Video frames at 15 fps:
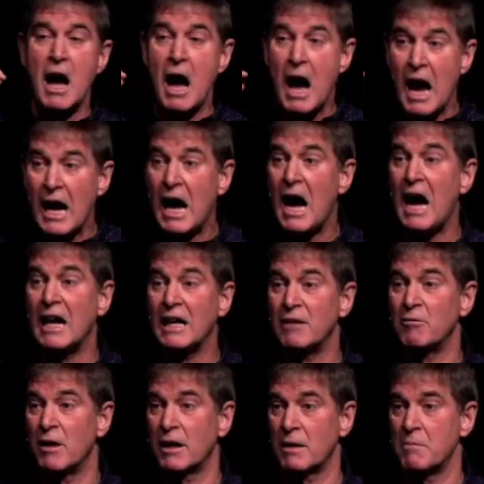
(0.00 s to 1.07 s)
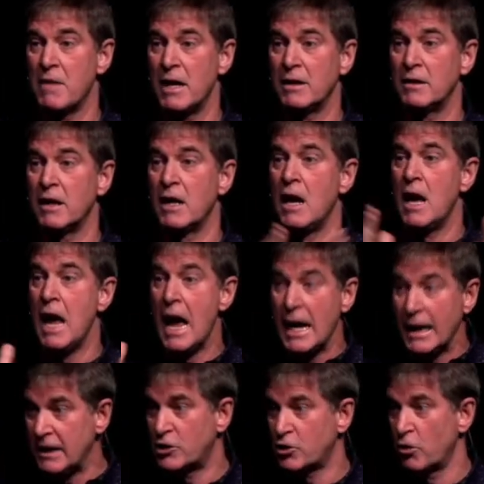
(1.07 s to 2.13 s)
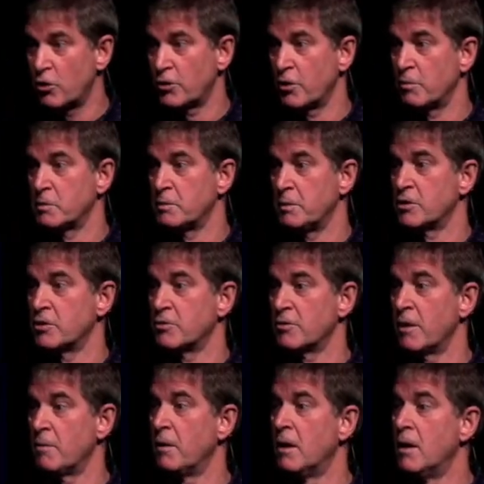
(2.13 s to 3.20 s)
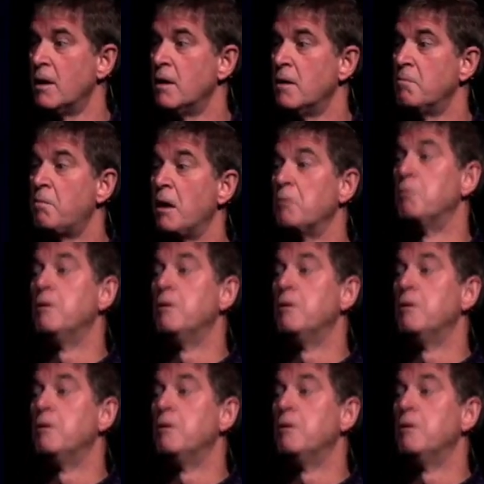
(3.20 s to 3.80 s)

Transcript: any short term mission trip, but really recommend it with Richard.